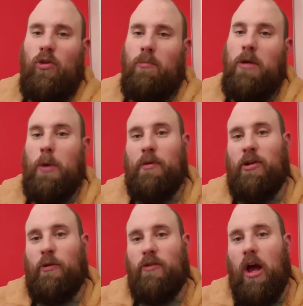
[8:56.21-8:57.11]
You meet with
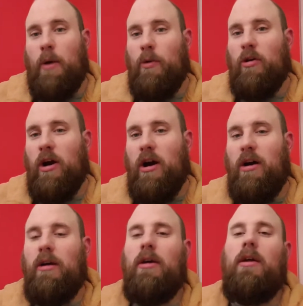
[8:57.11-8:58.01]
Luke
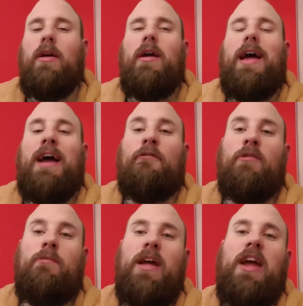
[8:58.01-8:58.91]
Skywalker, and
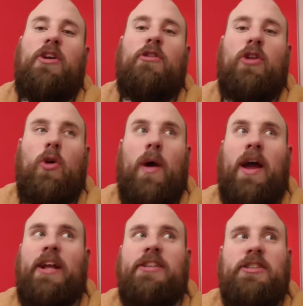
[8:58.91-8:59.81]
from there you do
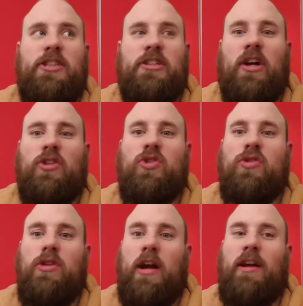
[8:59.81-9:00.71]
a Jedi,
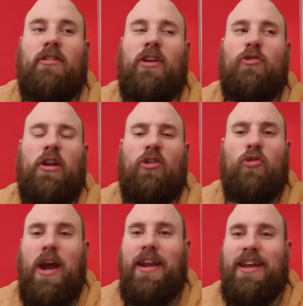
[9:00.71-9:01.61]
I guess like a Jedi
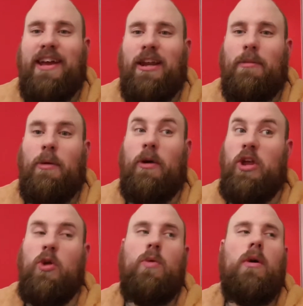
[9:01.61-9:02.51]
training academy, where you